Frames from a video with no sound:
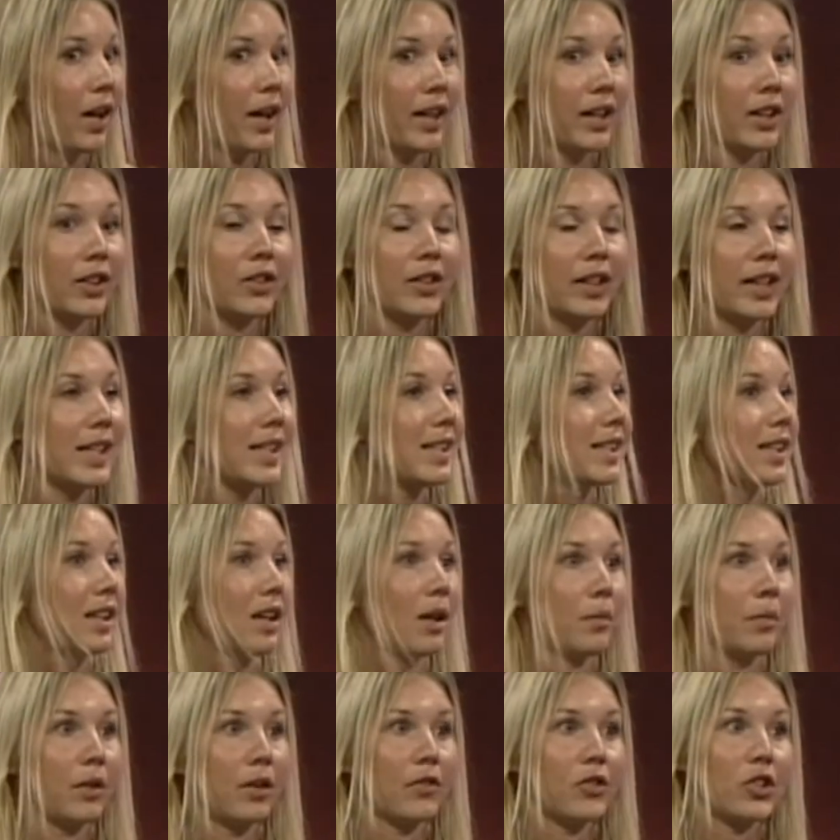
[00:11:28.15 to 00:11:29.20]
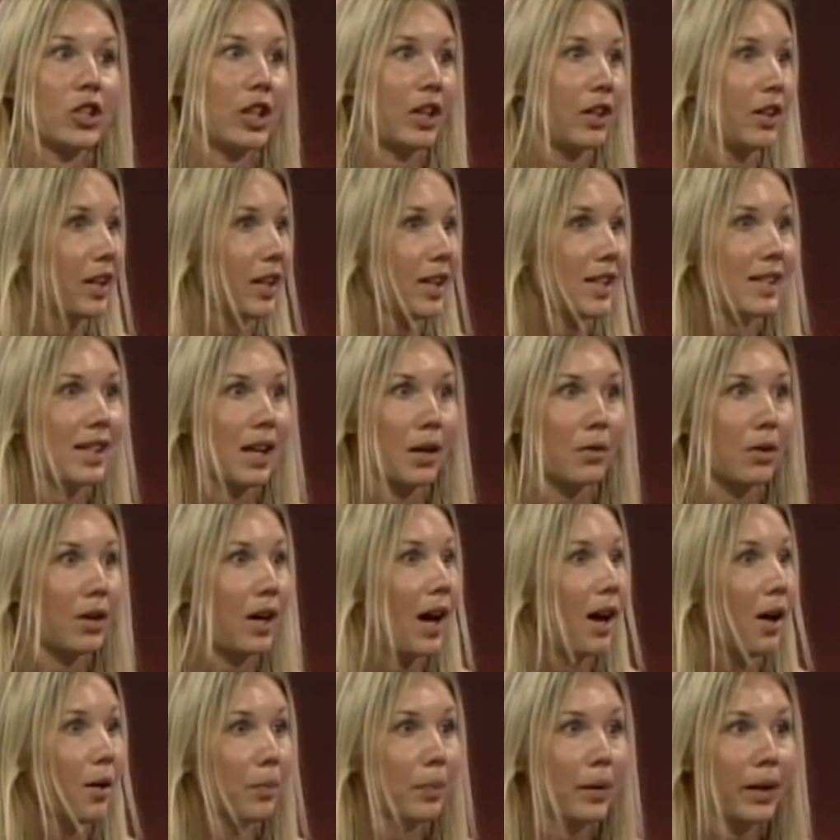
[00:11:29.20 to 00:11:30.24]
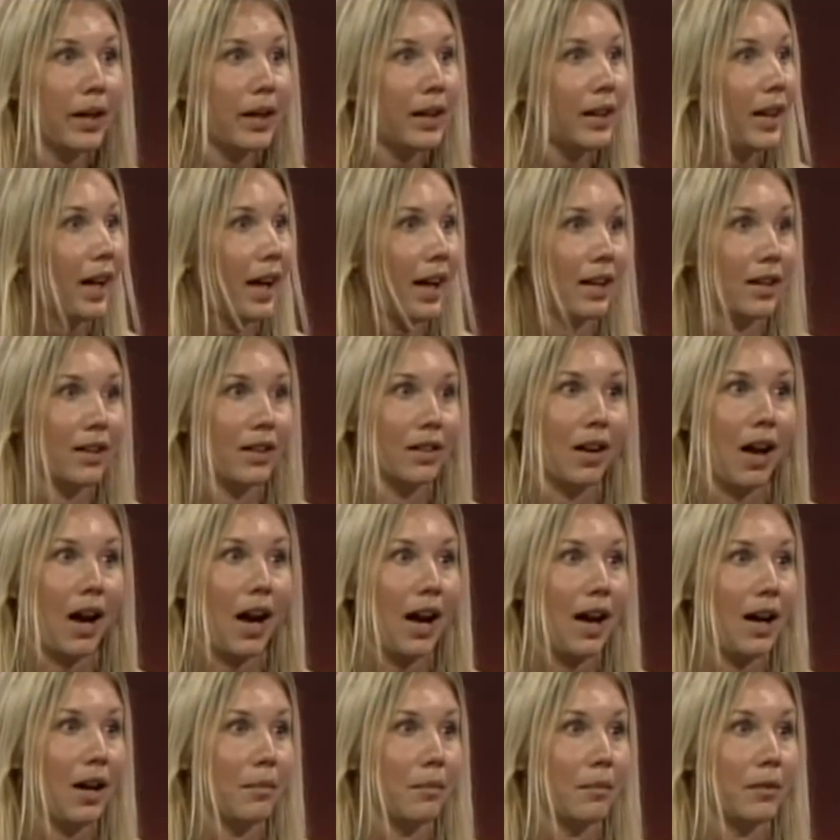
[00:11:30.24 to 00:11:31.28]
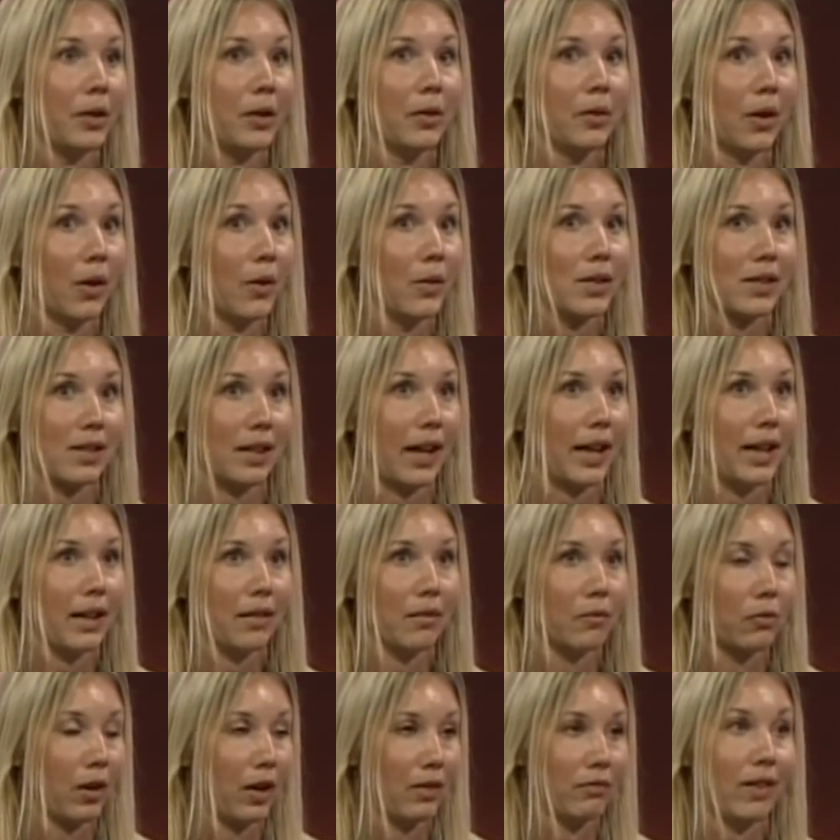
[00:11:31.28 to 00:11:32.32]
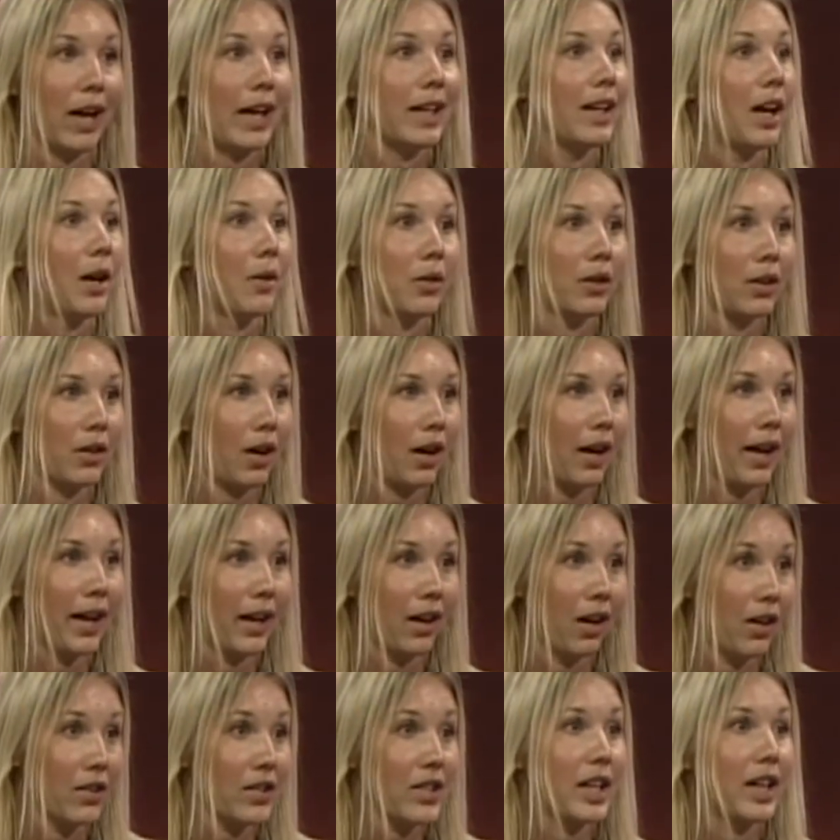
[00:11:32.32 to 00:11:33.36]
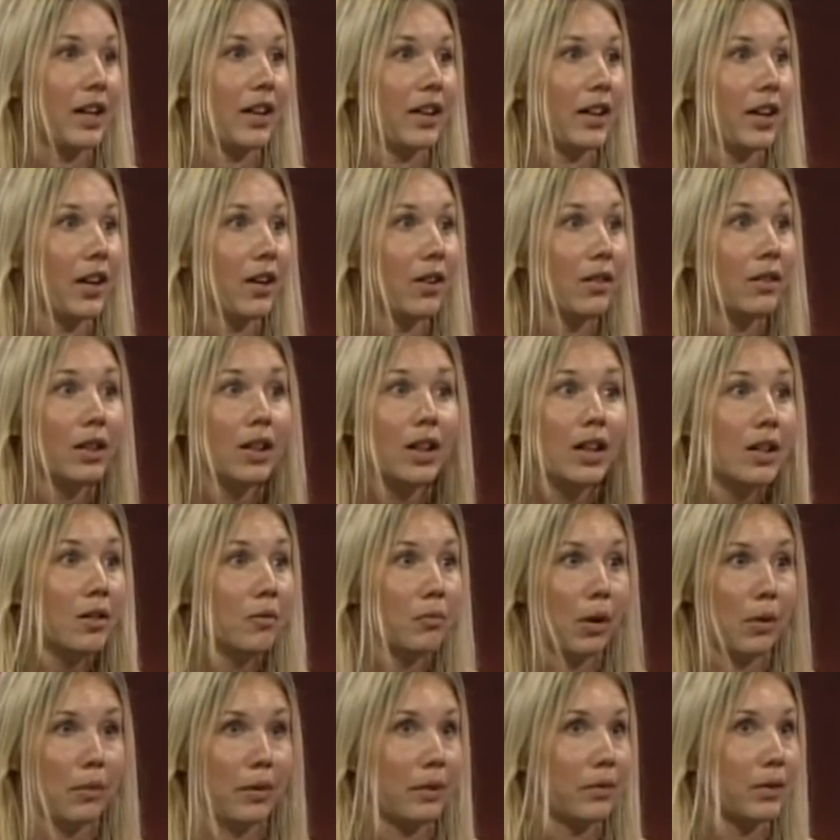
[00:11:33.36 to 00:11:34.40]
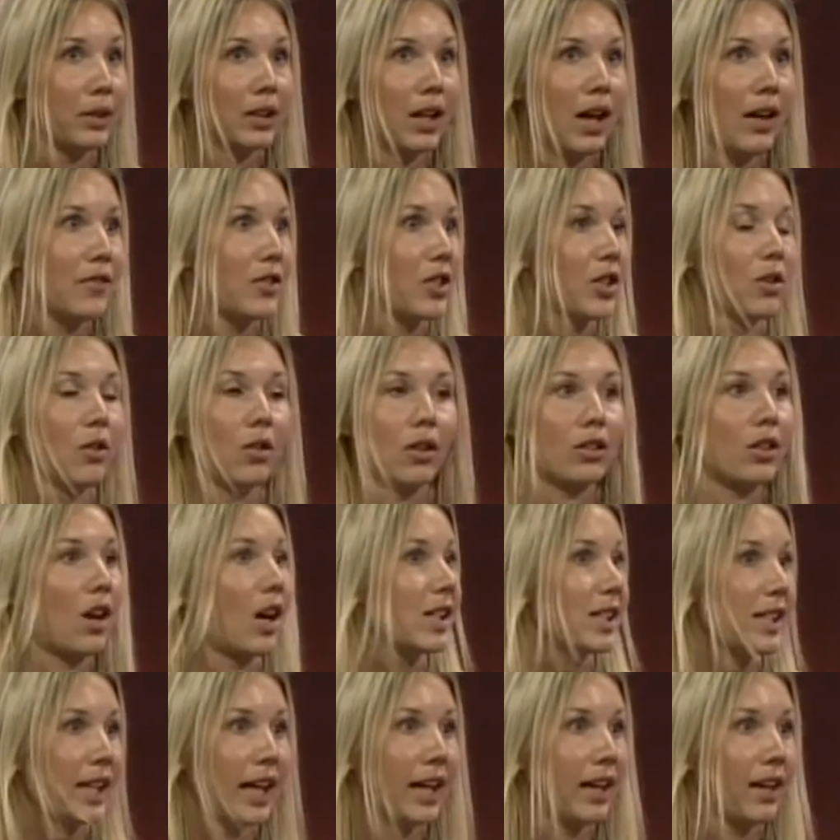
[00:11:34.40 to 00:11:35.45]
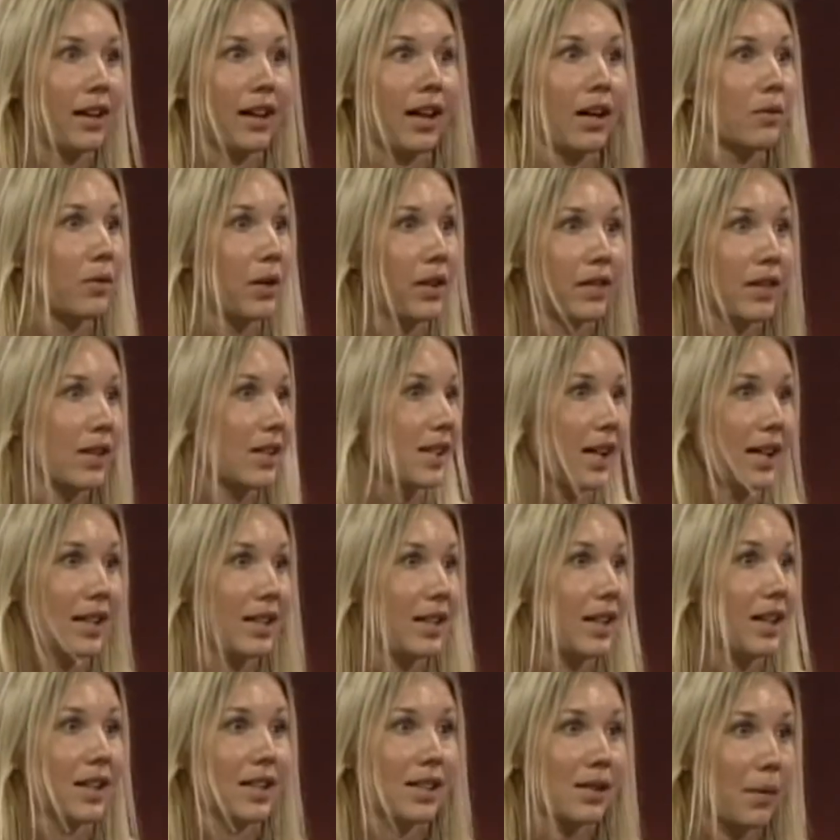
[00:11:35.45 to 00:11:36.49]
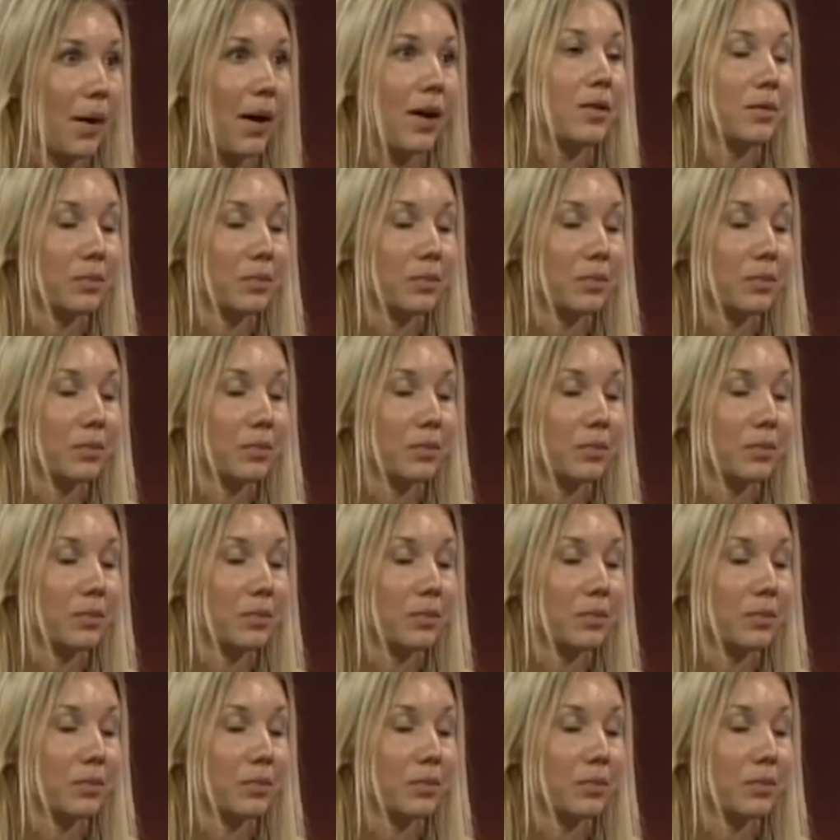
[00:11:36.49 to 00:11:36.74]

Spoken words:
increase the number of charities that we're helping, and who knows, right now we're in Ontario, but we would love to go across Canada with this idea as well.